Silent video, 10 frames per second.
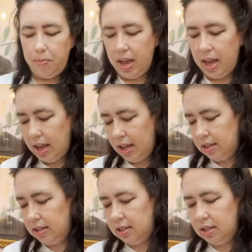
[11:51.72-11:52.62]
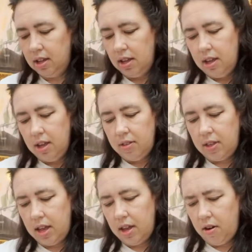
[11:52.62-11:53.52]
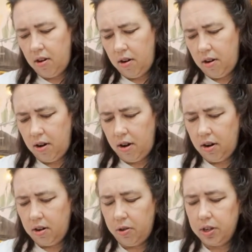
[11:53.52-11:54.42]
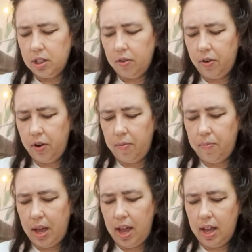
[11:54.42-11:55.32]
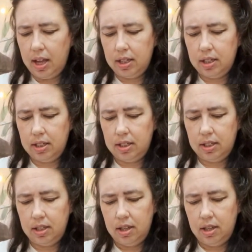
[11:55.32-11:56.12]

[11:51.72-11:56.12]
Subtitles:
Pants. They are Christopher and Banks.